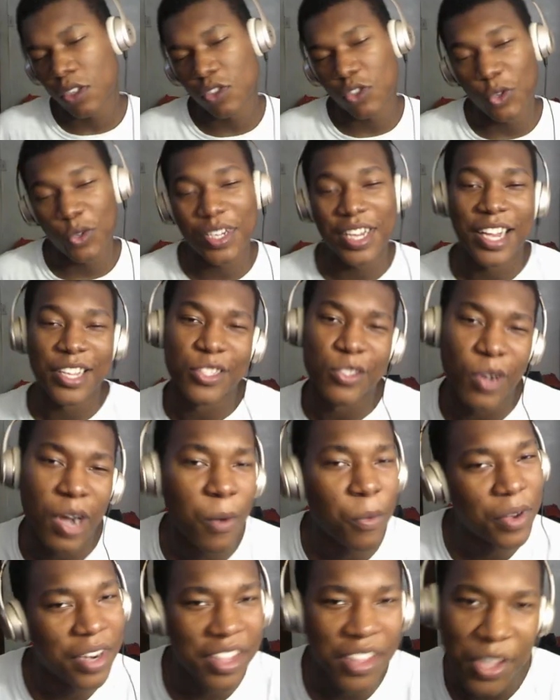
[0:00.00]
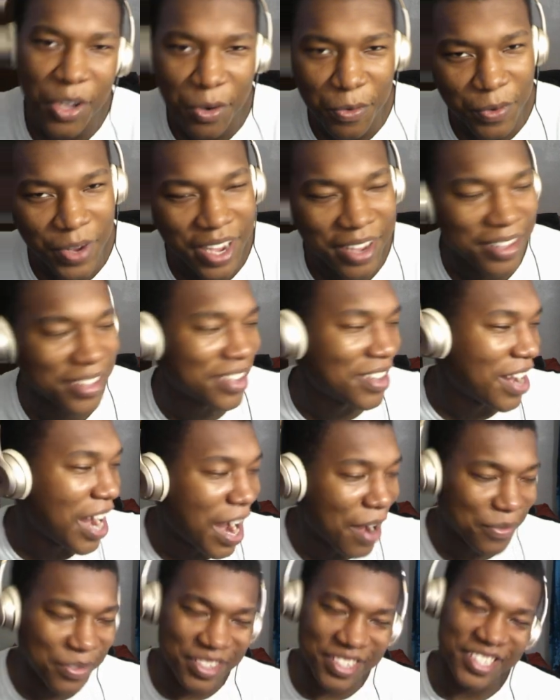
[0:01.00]
So you guys know I went in there, right?
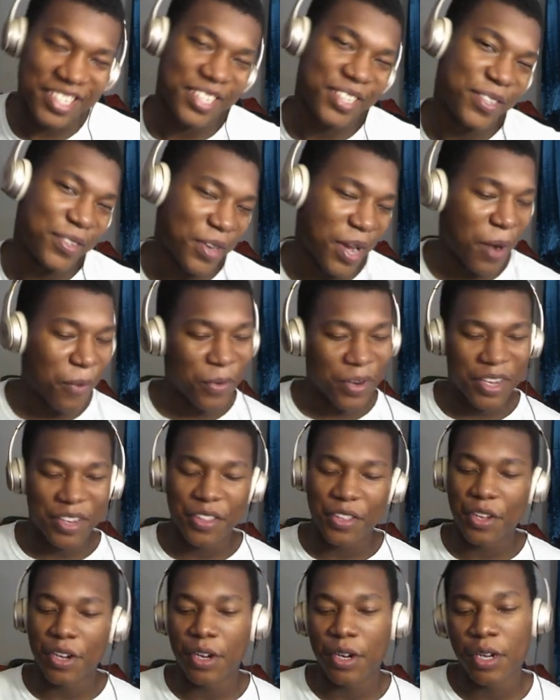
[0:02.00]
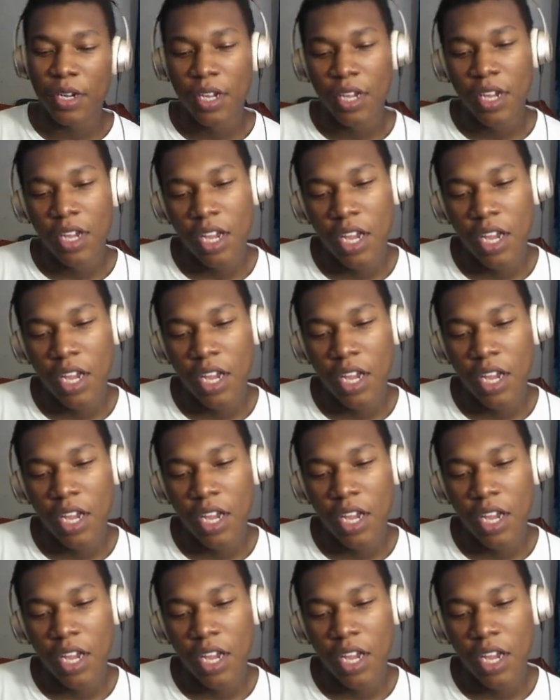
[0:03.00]
Obviously, you know I went in there.